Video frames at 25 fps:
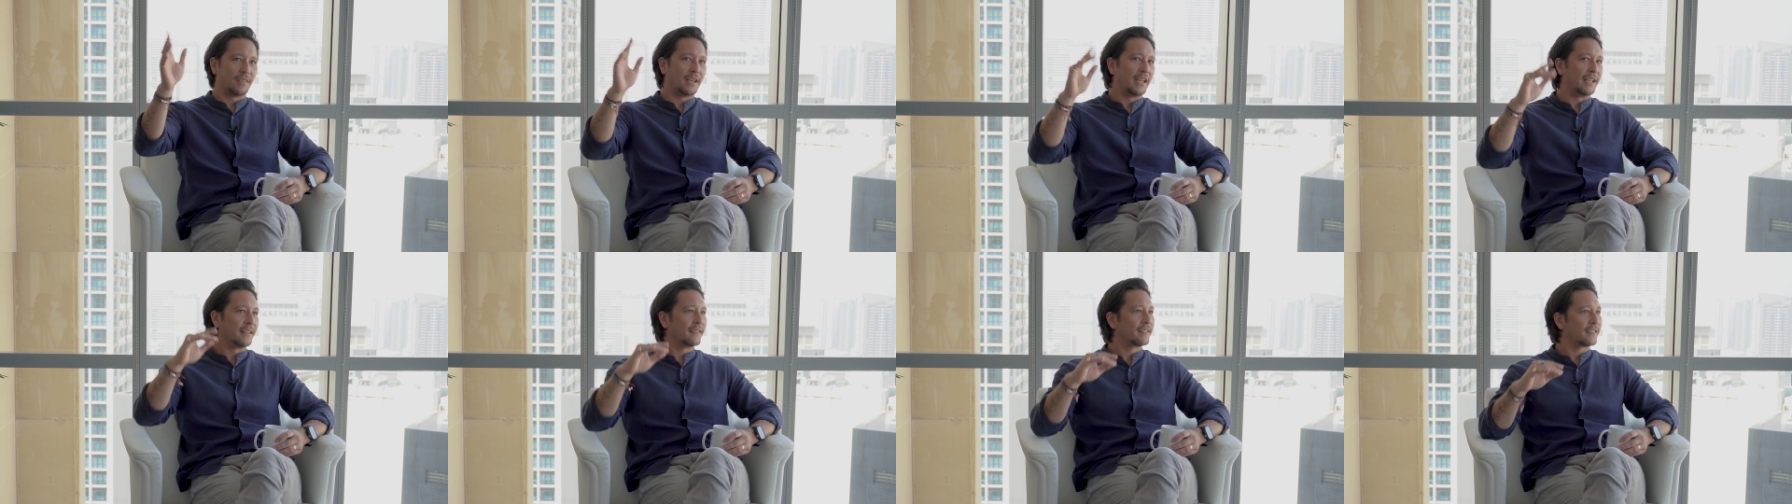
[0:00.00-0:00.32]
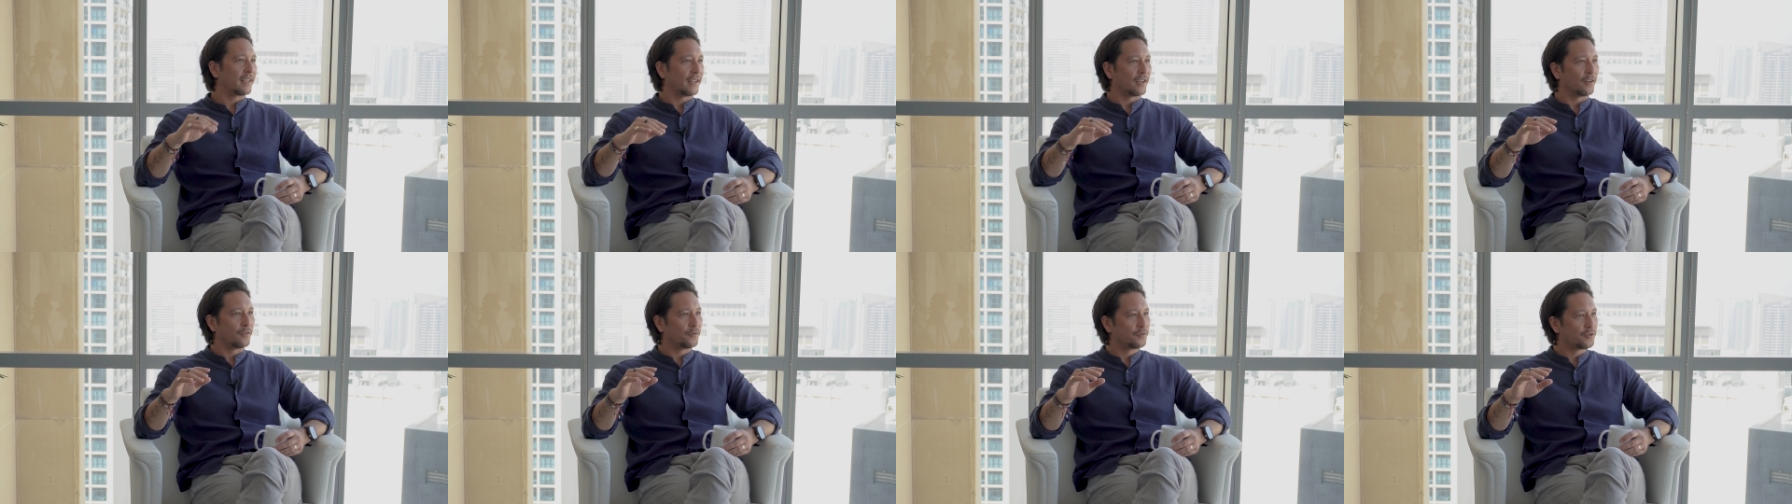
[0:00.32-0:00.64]

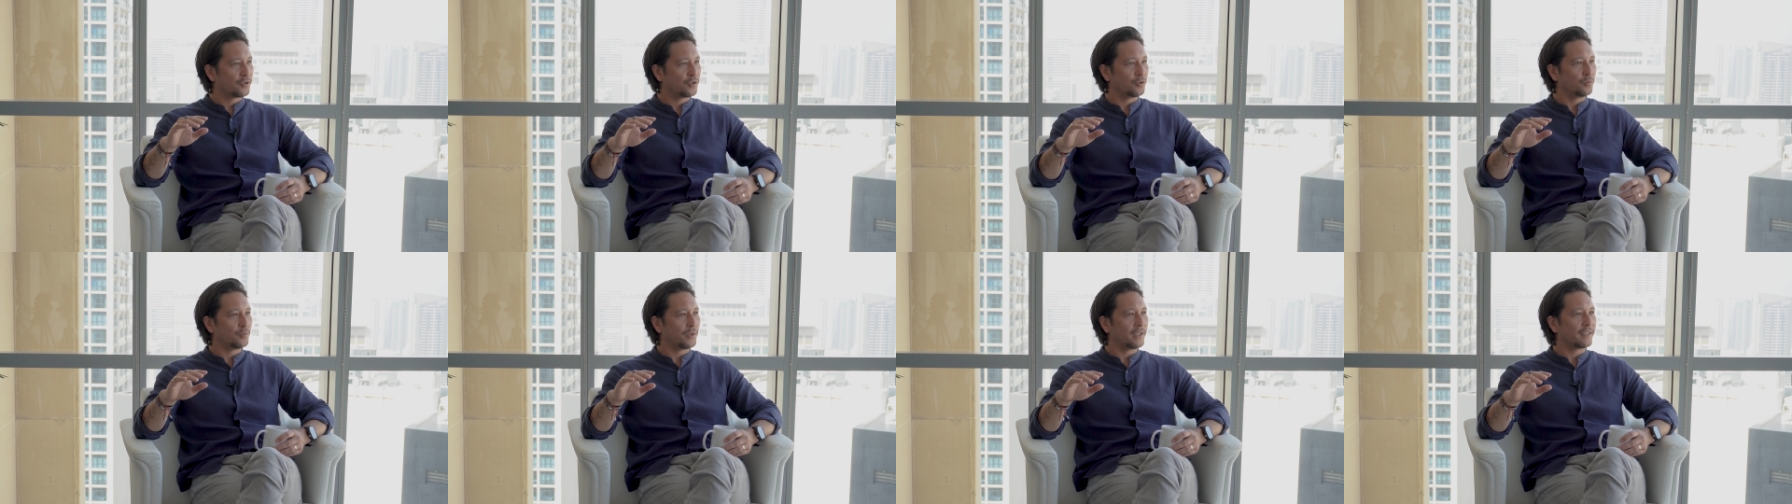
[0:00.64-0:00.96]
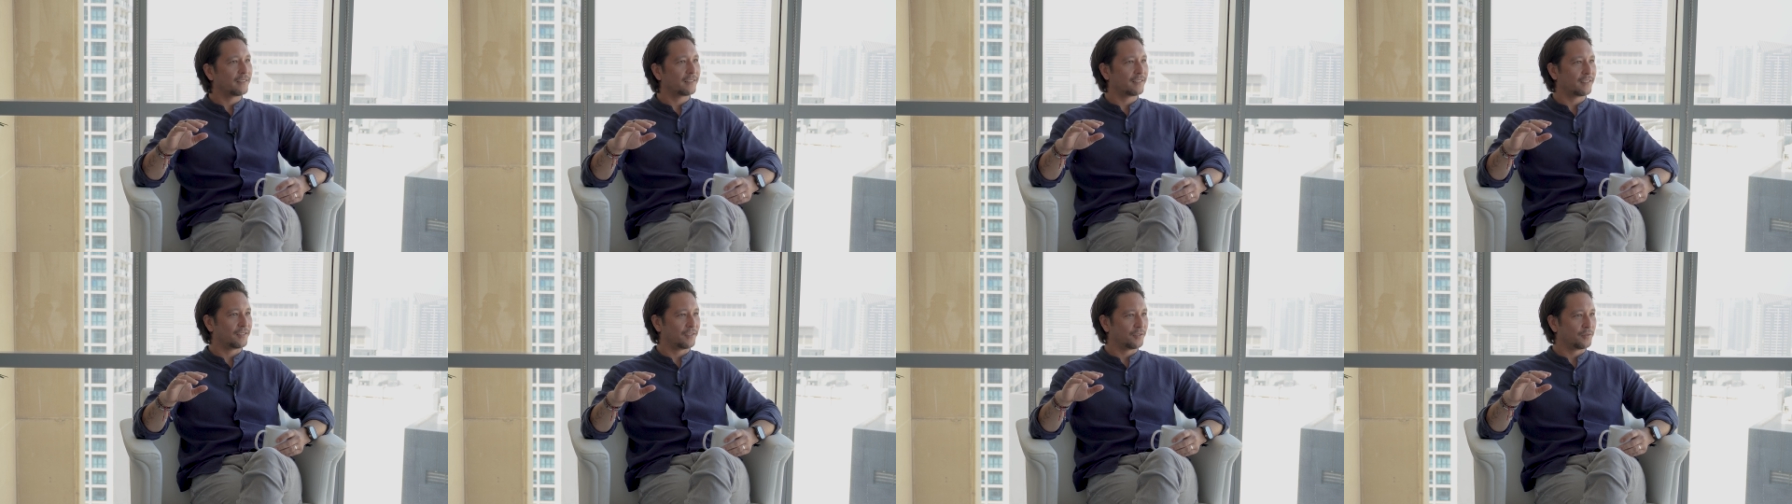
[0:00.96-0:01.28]
instead of two
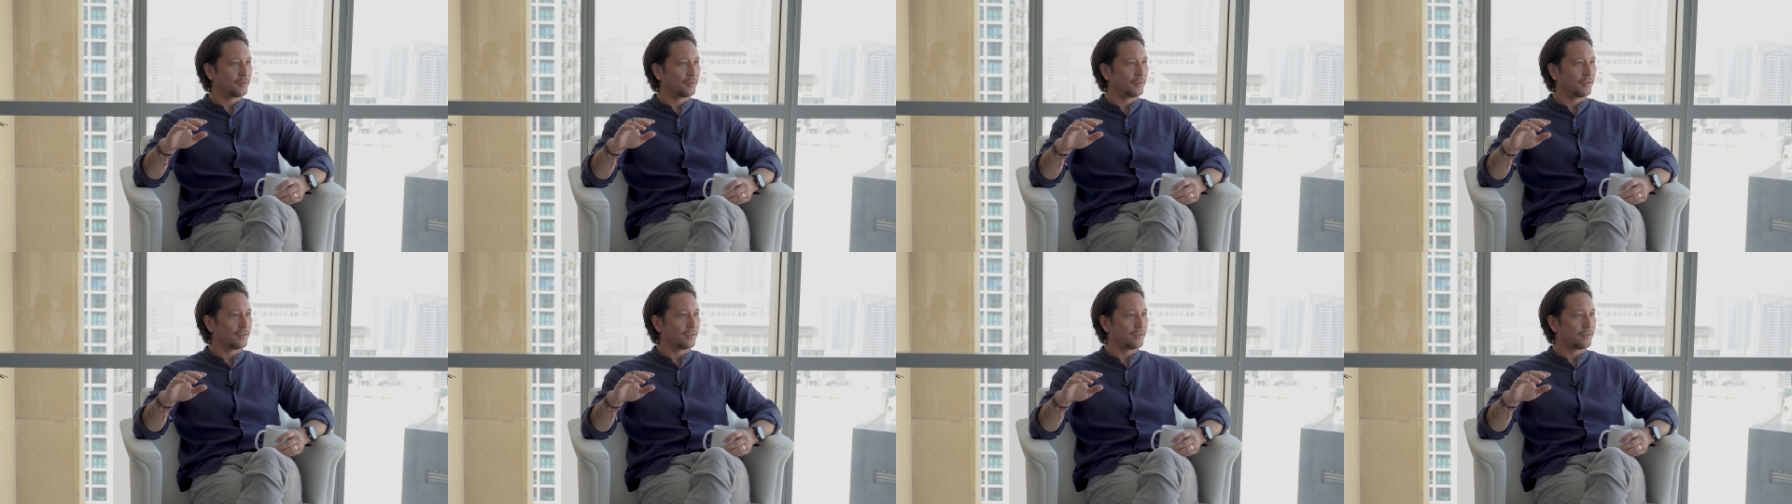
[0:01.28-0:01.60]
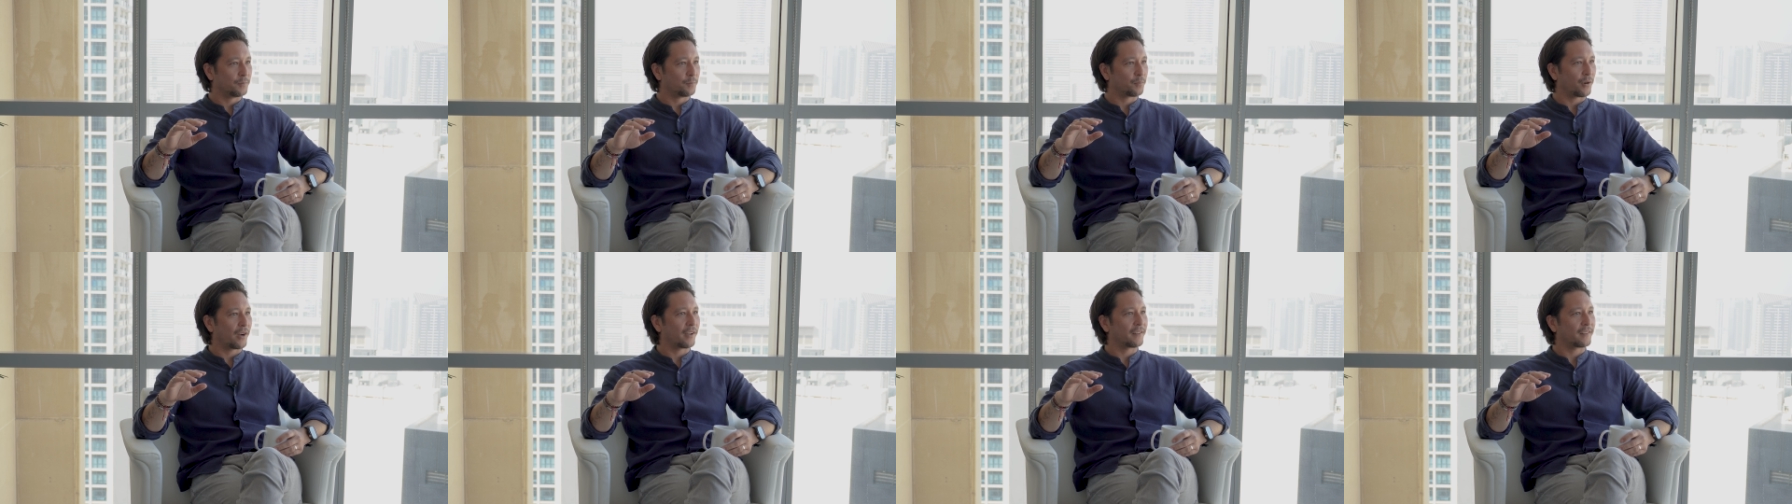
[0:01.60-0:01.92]
weeks to
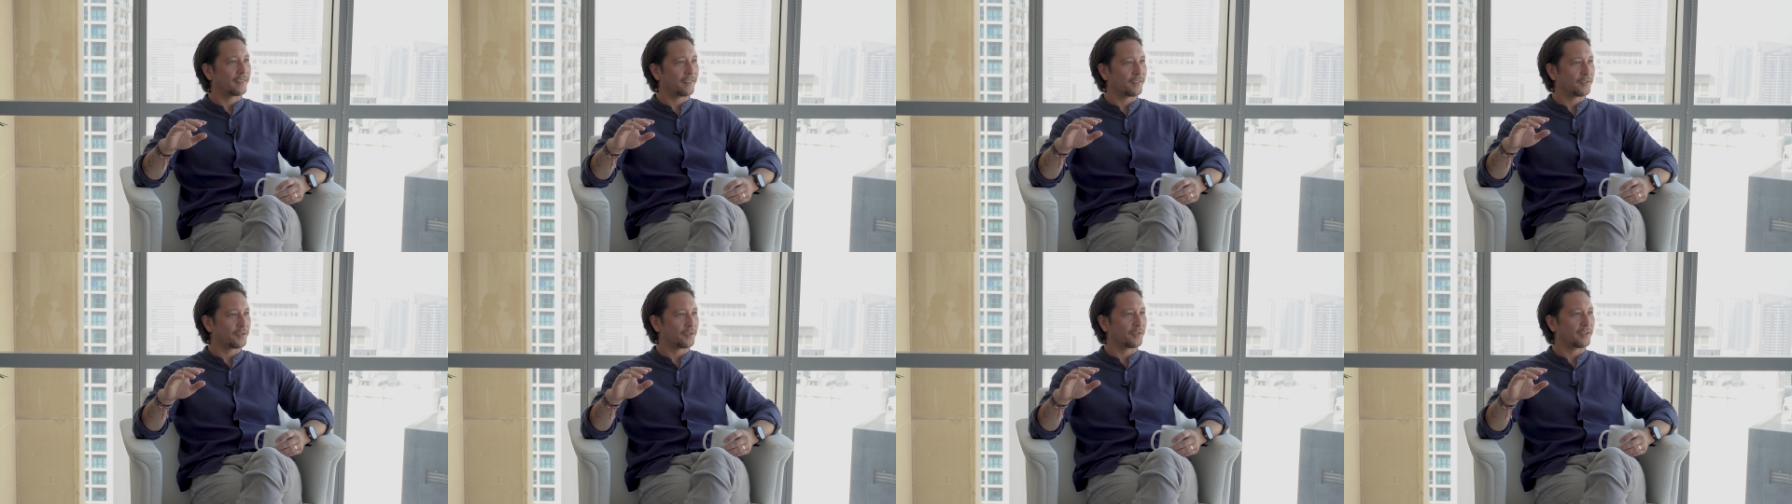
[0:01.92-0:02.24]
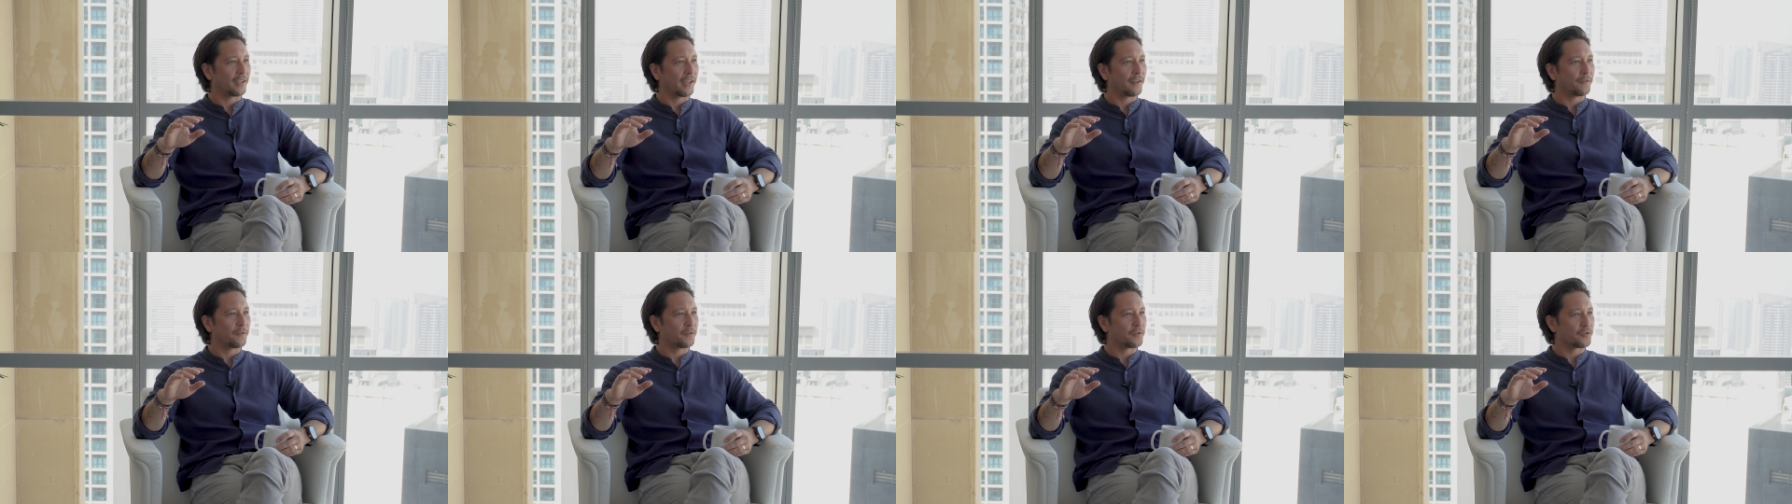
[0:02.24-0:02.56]
process your
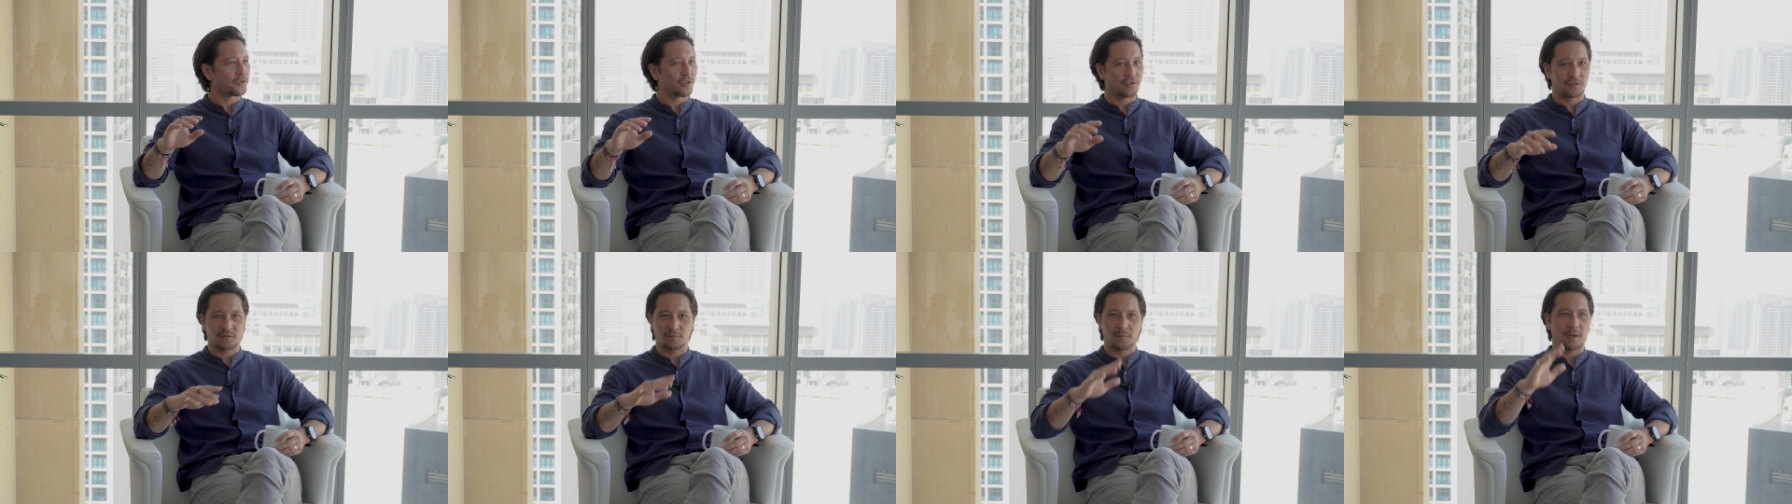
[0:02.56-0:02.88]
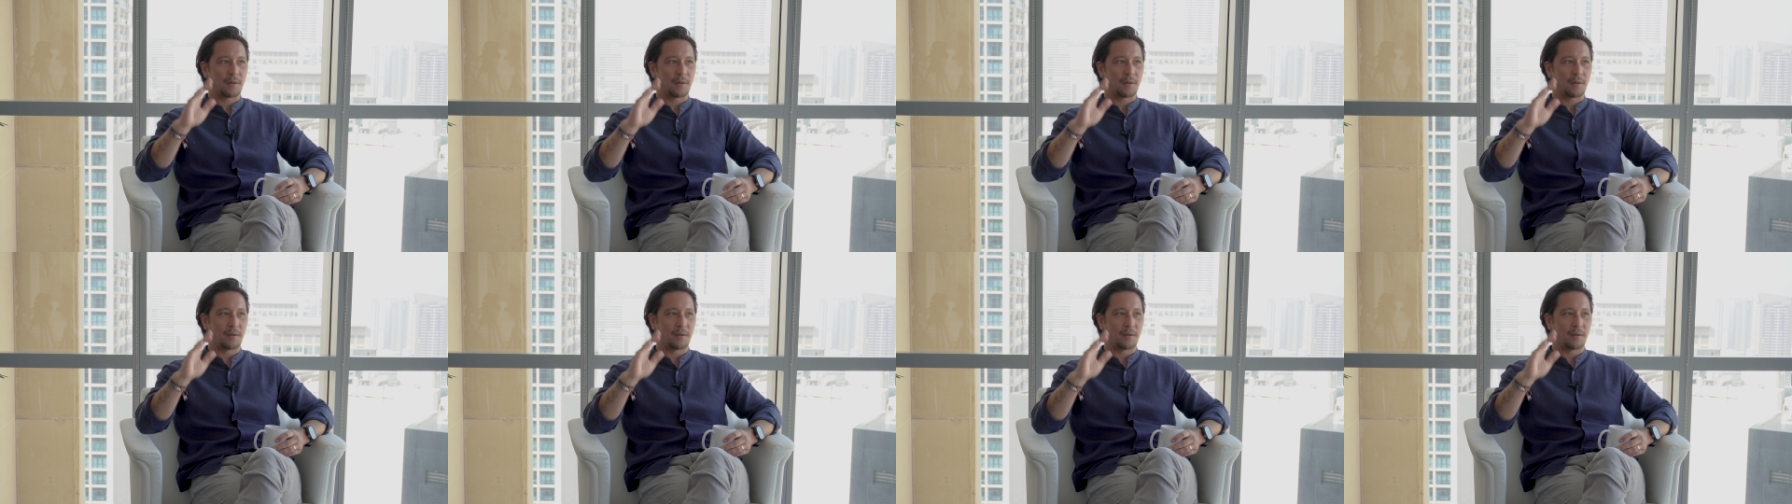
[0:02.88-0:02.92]
life insurance,